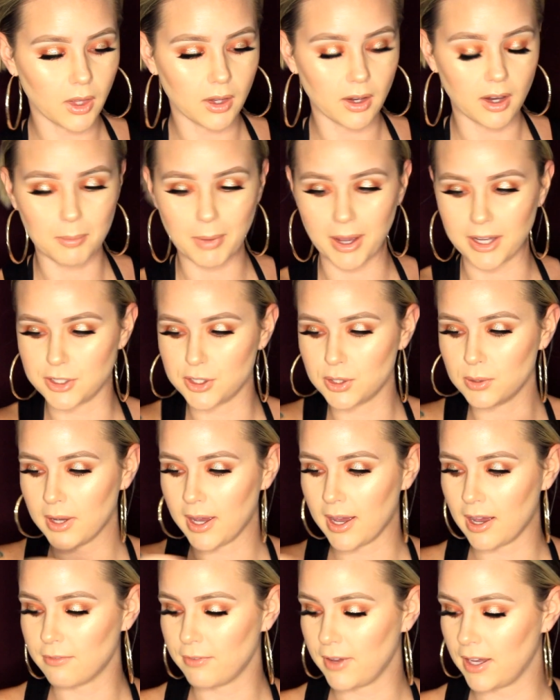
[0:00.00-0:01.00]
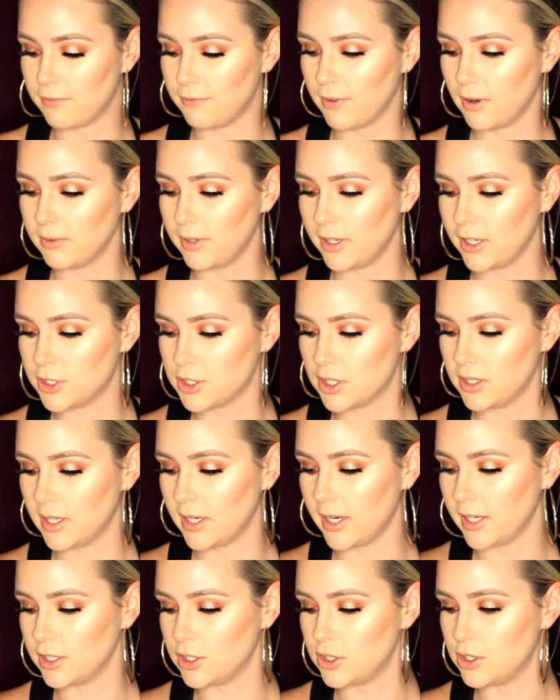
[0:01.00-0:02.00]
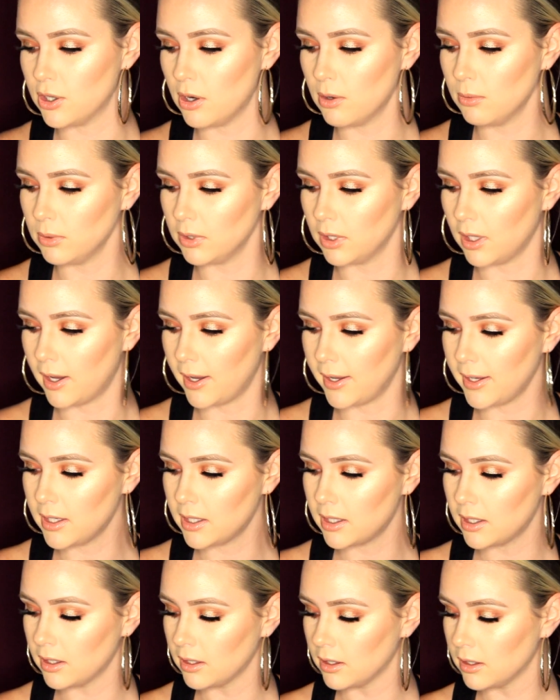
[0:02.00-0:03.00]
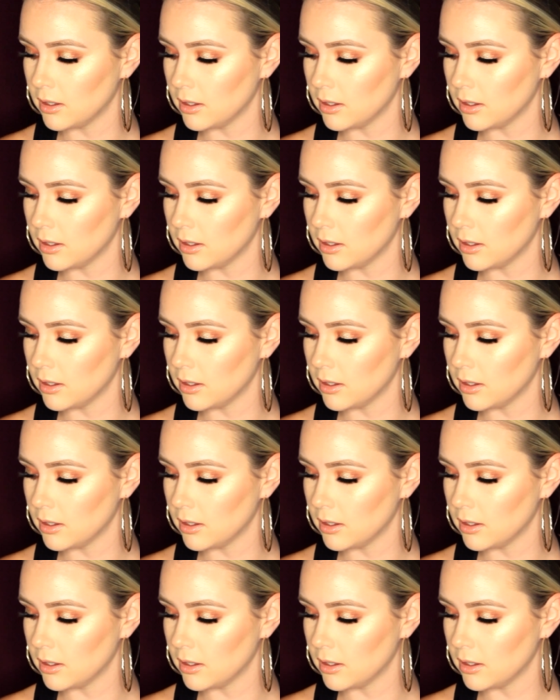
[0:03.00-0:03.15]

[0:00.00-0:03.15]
I do have a foundation that I don't like.